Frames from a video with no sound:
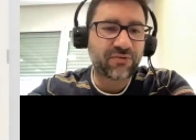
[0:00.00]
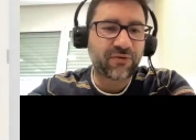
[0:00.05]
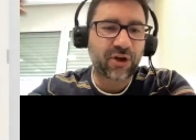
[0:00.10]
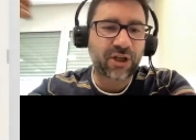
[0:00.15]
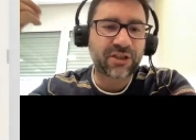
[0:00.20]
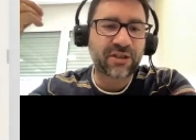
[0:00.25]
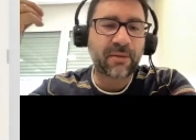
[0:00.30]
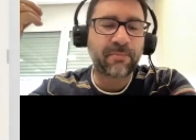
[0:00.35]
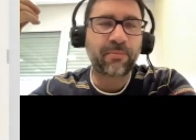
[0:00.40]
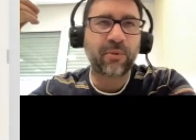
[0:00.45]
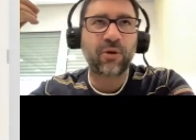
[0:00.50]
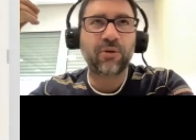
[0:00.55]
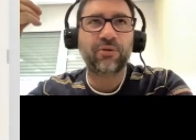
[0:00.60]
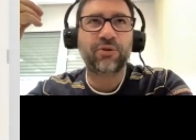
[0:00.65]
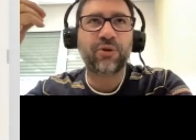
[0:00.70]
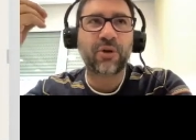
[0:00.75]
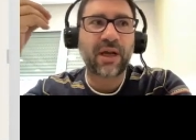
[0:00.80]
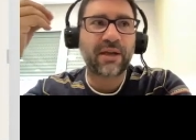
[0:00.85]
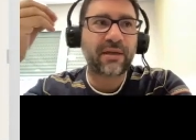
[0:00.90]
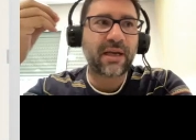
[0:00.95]
For
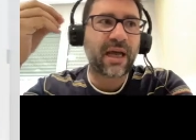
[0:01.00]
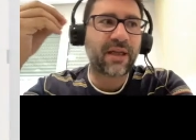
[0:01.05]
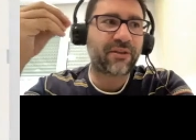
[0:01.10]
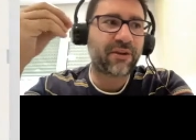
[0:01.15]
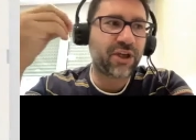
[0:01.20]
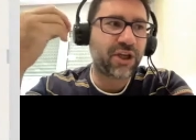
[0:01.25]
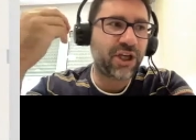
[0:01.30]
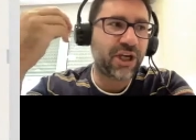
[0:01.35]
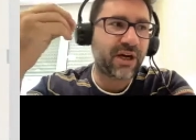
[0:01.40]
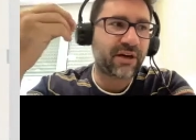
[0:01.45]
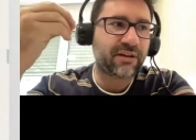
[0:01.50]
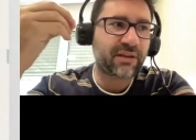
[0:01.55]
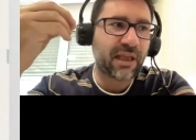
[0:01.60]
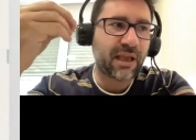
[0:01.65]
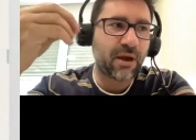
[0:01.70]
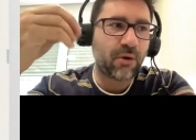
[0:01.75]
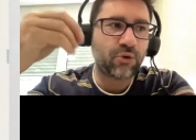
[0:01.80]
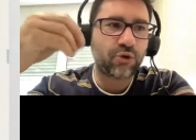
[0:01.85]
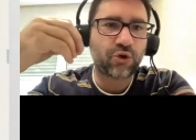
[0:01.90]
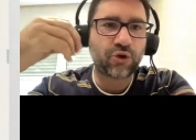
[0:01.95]
example, you can add here
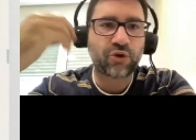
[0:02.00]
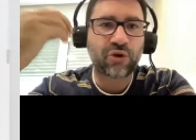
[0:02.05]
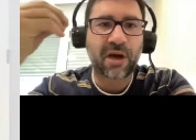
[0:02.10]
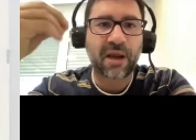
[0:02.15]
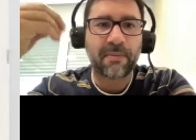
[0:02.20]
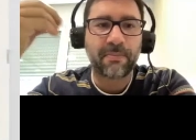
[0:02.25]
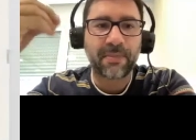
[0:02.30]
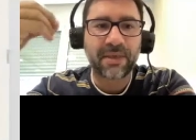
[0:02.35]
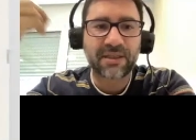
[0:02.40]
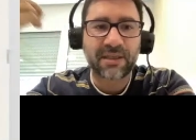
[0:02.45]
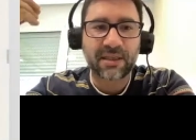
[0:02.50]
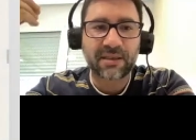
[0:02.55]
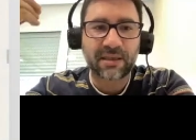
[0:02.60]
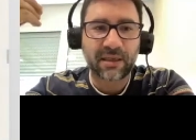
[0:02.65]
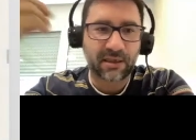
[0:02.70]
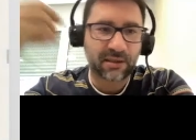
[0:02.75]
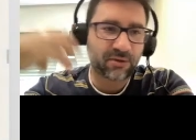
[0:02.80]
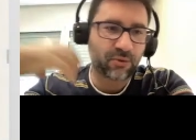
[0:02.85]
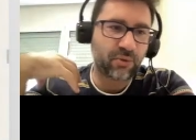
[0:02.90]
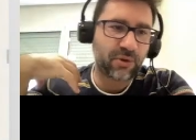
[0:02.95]
the unsubscribe message
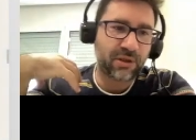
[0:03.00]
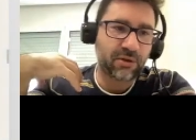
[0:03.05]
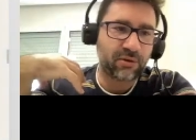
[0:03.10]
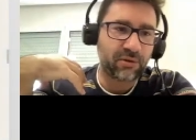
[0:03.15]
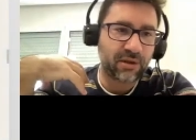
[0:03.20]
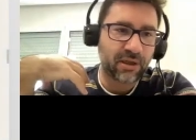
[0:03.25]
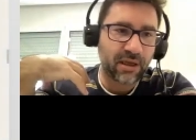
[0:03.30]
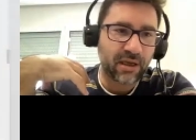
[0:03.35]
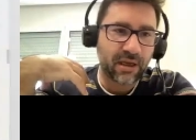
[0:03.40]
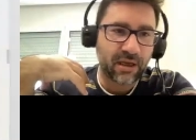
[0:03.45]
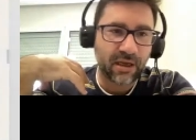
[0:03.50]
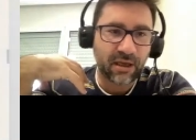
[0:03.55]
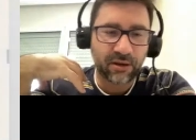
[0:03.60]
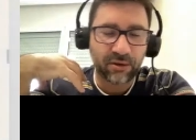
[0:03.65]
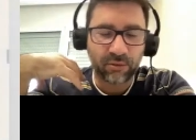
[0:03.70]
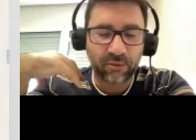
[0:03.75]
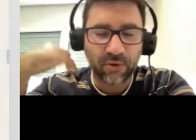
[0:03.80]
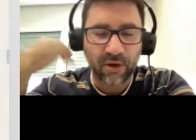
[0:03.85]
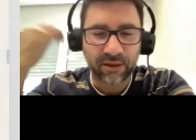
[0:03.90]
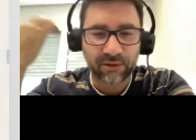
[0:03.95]
as we do
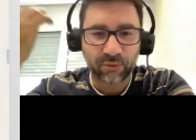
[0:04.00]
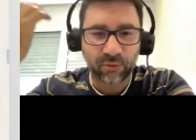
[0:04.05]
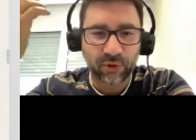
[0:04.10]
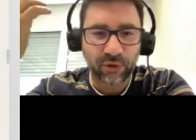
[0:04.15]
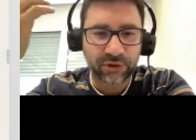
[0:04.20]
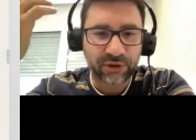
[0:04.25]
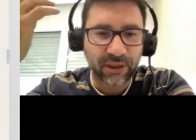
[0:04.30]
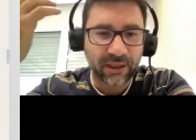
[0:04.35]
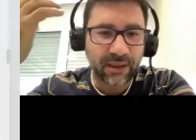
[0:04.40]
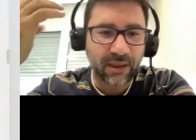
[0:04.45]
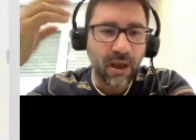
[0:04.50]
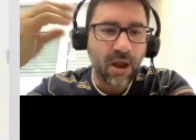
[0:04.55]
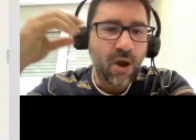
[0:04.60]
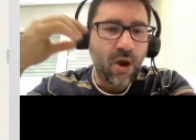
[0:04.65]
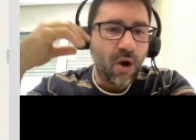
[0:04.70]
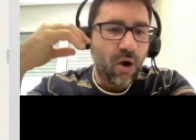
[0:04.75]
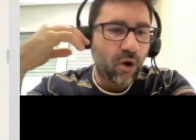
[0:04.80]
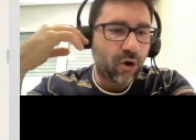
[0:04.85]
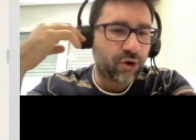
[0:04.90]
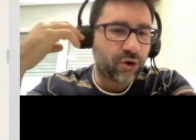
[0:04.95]
at Google,
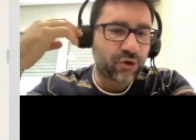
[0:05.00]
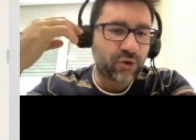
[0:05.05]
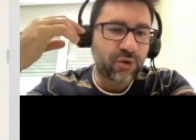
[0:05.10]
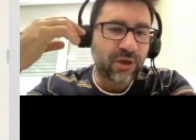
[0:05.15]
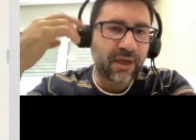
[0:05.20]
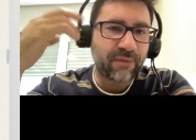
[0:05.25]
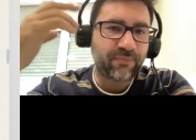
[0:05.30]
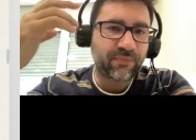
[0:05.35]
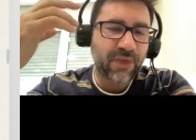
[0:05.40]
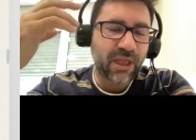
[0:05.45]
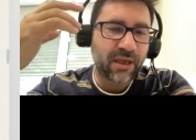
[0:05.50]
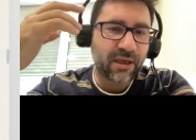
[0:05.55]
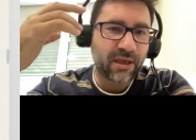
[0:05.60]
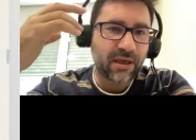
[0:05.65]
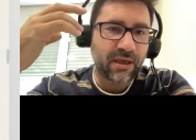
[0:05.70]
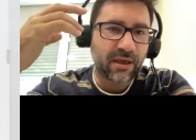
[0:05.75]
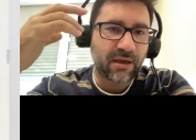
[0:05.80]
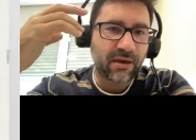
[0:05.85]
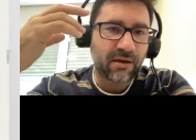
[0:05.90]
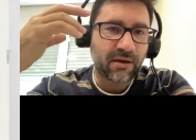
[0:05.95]
or you can
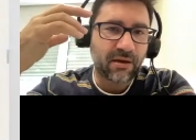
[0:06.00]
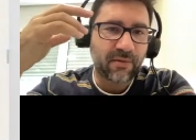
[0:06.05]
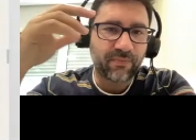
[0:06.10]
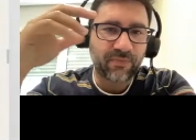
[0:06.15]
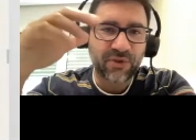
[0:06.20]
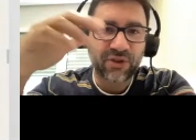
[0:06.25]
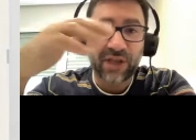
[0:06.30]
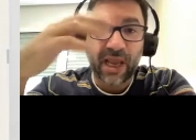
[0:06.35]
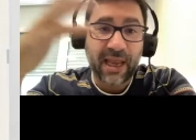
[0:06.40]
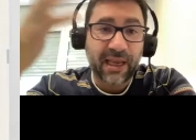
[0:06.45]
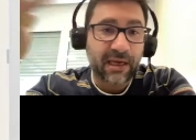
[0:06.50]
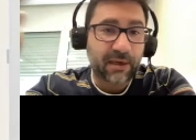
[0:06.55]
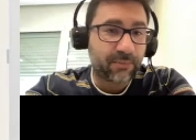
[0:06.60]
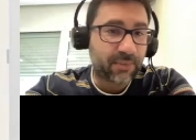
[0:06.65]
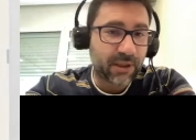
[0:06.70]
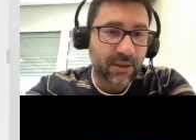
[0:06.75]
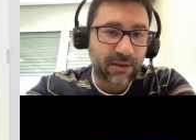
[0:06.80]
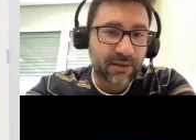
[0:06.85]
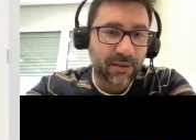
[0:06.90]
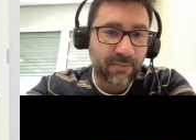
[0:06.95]
sign
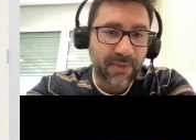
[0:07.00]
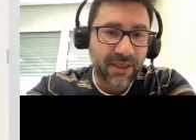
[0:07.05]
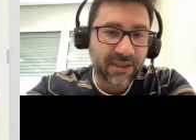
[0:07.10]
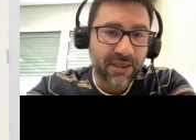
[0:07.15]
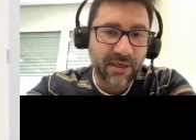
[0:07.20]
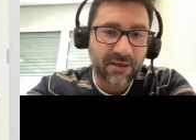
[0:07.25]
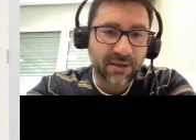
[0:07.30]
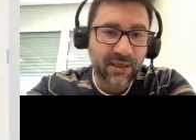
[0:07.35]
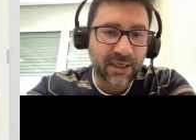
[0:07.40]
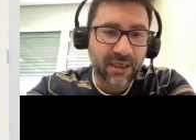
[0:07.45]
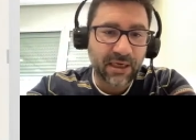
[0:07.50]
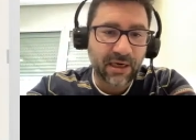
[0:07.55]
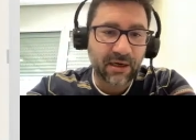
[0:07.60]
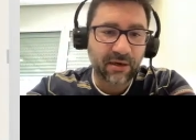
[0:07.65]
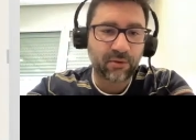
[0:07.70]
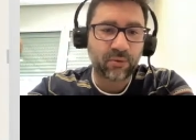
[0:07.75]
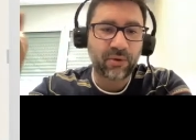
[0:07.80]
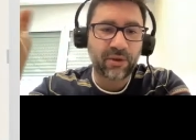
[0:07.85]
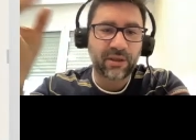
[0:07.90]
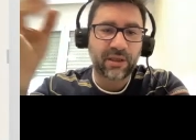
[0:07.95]
the message
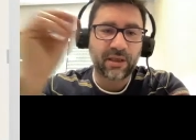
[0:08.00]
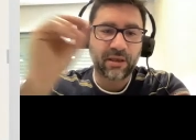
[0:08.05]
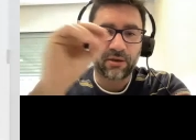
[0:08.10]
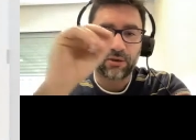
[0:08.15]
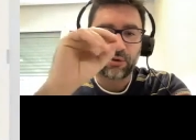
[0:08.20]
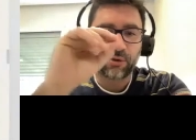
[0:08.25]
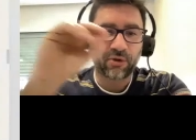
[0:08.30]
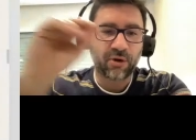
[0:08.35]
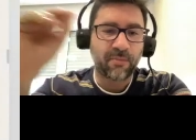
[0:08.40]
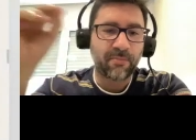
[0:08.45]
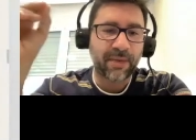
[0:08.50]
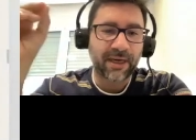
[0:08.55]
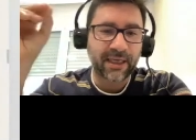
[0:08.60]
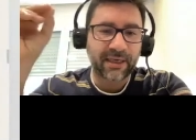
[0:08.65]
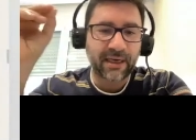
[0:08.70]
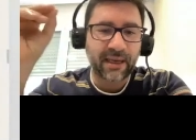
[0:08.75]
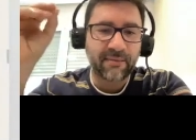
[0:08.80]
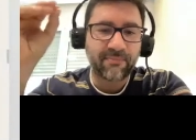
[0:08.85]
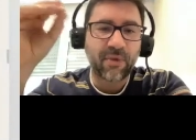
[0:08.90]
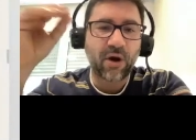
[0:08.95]
here with your company
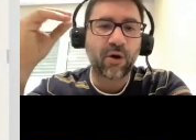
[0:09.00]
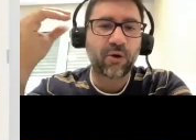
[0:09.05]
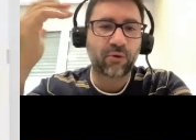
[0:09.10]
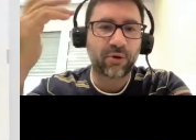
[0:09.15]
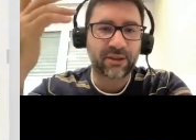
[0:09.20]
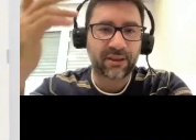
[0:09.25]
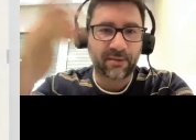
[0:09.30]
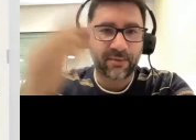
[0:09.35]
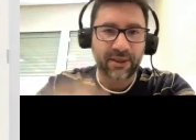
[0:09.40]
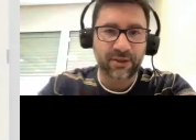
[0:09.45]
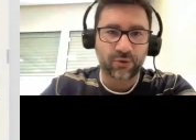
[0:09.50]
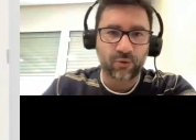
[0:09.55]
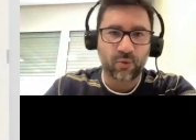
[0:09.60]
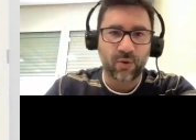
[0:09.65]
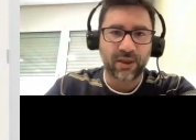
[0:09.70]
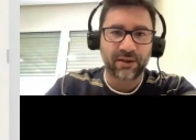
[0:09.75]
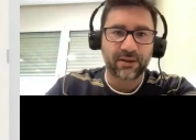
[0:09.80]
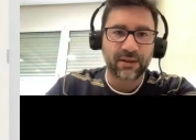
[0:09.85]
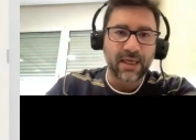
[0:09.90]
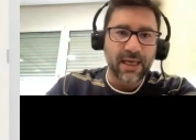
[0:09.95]
name or whatever you
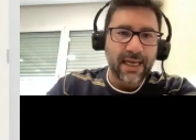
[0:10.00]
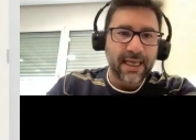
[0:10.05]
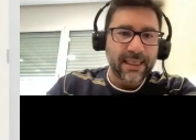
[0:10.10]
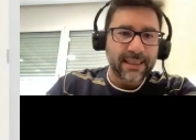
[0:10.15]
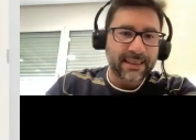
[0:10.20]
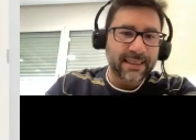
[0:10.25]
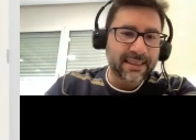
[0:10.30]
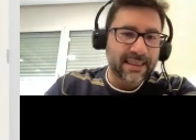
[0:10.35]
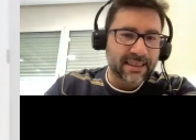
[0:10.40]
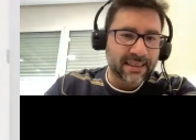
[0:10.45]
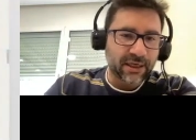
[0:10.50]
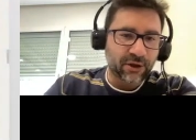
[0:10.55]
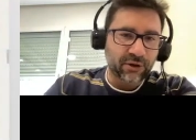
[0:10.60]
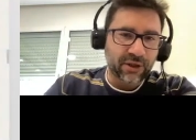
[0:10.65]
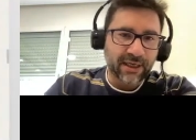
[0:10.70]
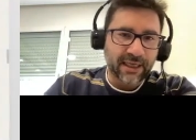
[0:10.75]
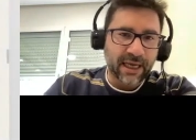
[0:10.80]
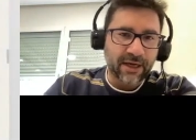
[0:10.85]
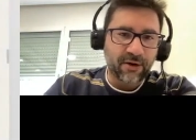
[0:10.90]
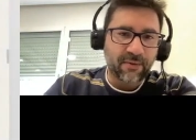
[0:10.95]
want. This is
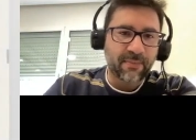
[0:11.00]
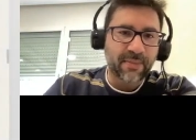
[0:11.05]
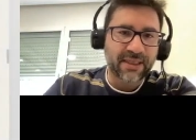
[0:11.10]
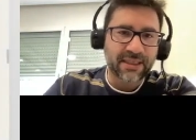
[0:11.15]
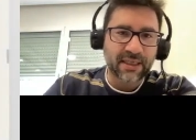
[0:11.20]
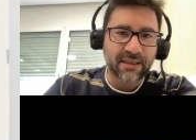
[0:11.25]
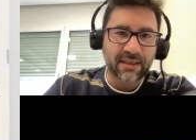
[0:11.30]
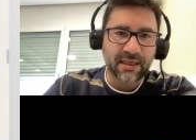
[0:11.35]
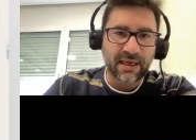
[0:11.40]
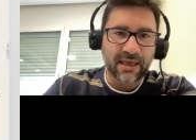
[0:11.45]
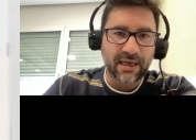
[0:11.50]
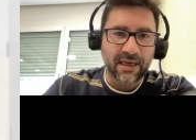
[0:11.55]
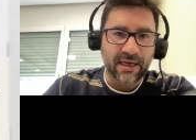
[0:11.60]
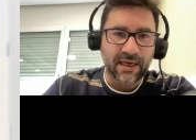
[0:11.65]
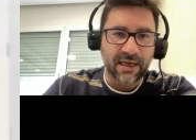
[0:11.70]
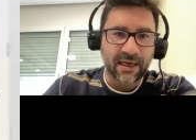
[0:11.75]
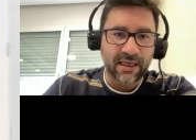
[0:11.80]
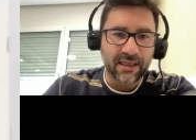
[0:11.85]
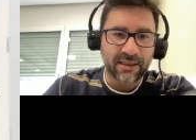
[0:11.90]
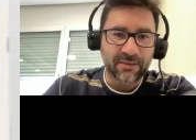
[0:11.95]
another kind of message.
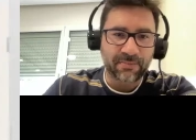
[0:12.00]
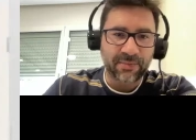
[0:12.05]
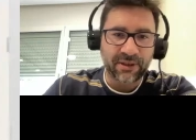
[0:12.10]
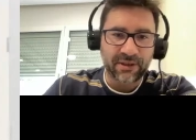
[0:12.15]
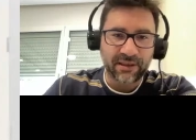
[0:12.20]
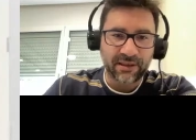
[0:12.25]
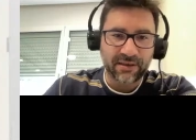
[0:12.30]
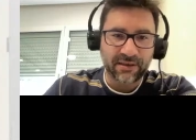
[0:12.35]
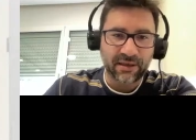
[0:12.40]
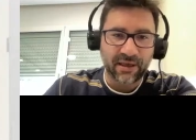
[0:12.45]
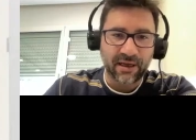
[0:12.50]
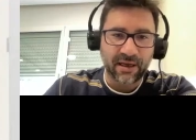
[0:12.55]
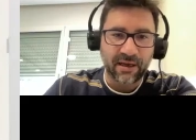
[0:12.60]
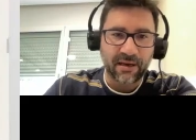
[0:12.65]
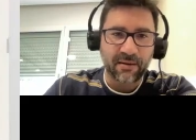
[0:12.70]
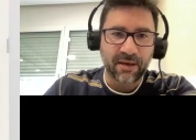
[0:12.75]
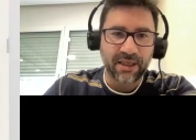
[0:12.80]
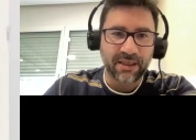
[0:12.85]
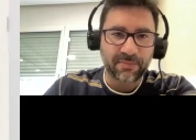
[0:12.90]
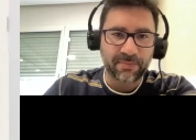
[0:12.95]
It's
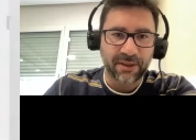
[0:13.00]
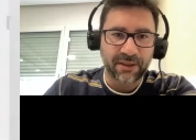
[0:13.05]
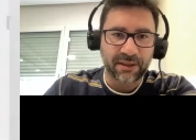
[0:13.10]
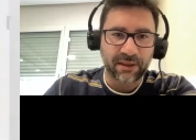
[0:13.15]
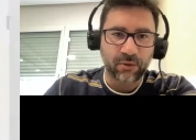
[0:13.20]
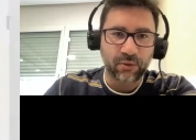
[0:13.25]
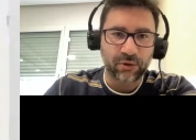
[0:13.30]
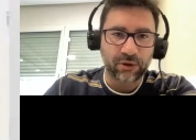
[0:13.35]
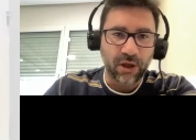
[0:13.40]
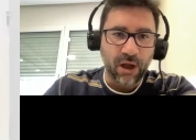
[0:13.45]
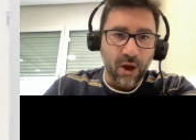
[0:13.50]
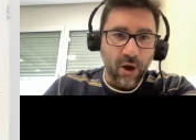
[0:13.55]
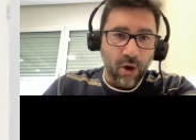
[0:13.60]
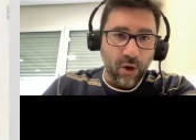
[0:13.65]
pretty good.